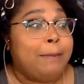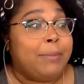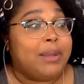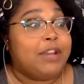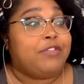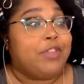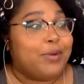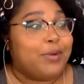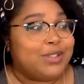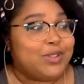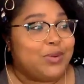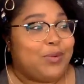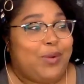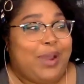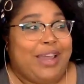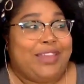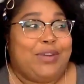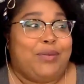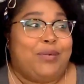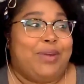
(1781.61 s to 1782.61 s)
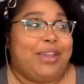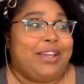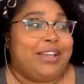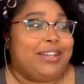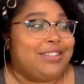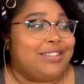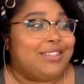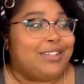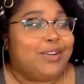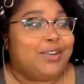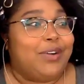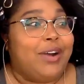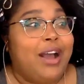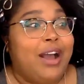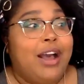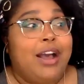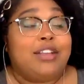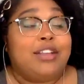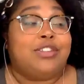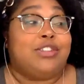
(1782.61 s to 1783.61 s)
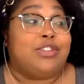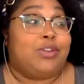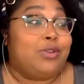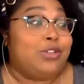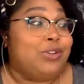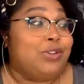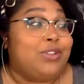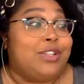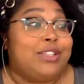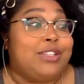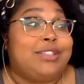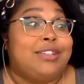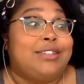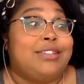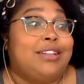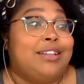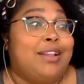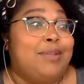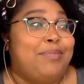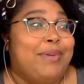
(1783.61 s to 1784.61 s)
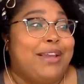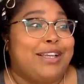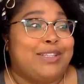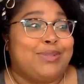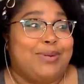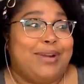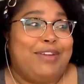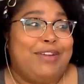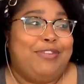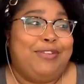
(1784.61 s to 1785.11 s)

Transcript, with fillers: but if there was a way that we could do social distance Olympics where